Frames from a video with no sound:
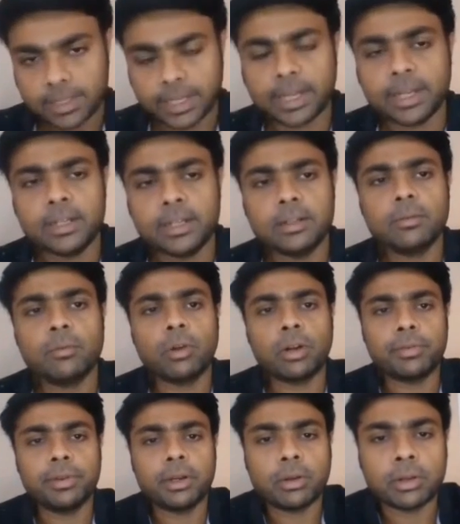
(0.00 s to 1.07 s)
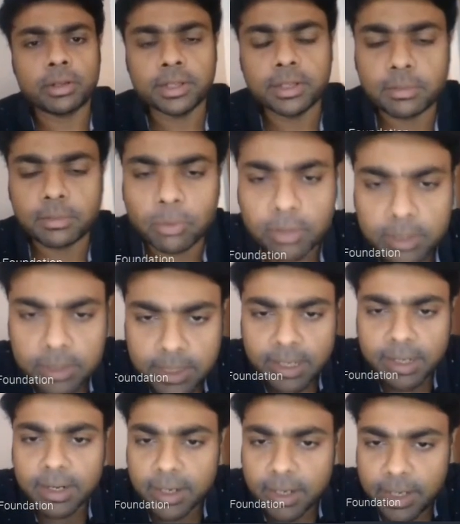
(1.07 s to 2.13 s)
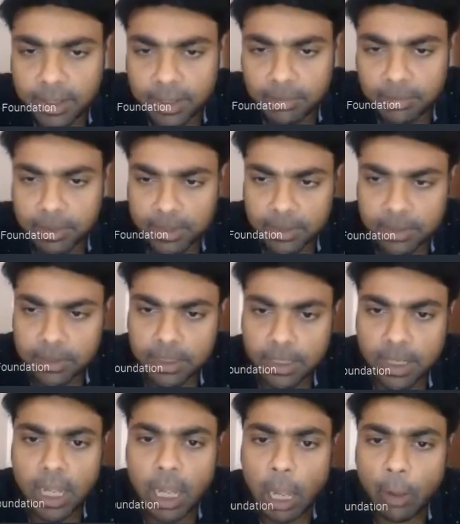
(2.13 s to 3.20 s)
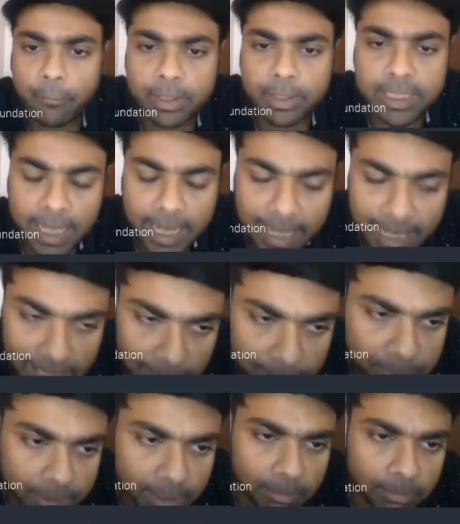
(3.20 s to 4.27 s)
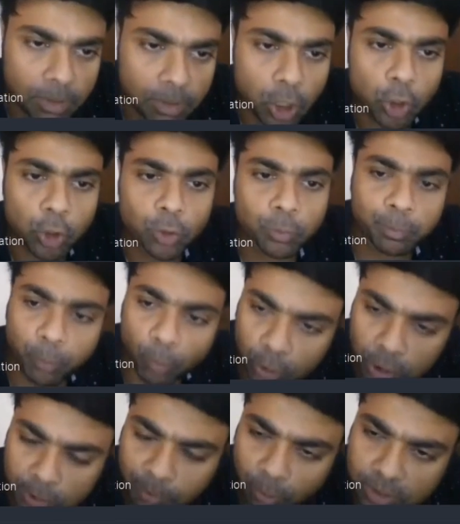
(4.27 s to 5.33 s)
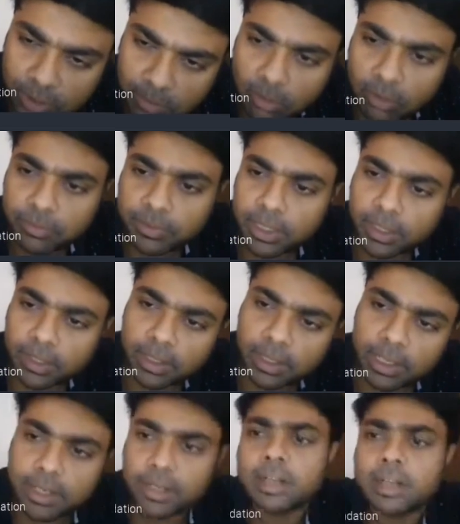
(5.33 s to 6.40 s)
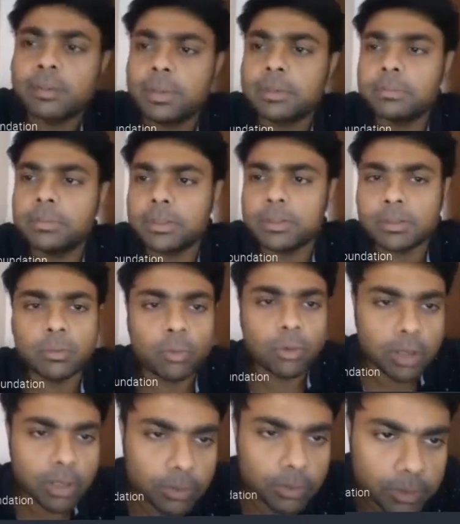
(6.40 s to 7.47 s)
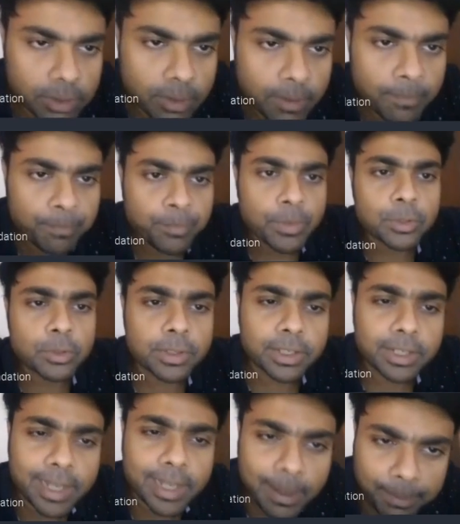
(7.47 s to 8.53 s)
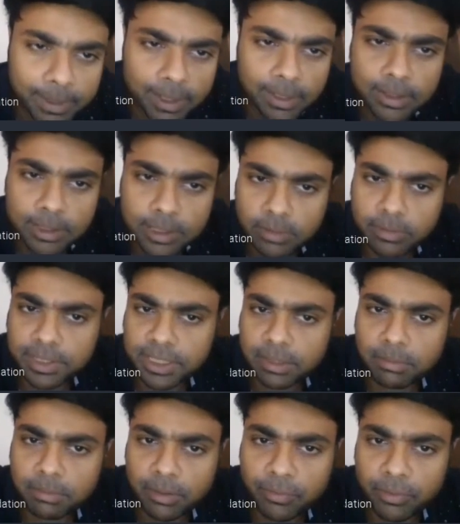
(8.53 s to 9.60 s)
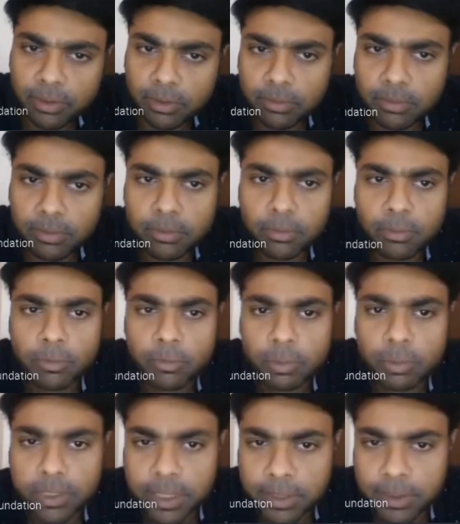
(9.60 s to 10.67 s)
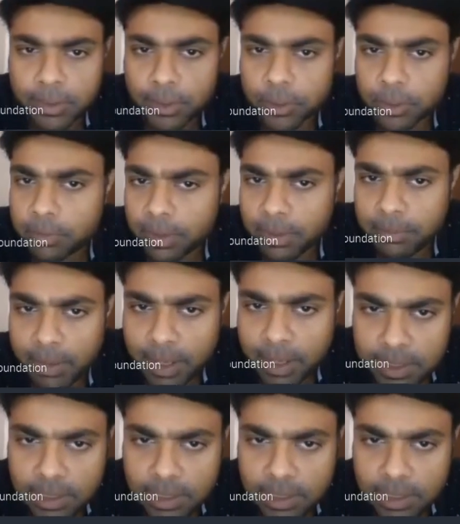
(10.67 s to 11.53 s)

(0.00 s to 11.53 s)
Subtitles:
The second, what we are talking about is the regulatory measures which helps them to postpone some of their regulatory commitments. What are those? So the capital conservation buffer was introduced by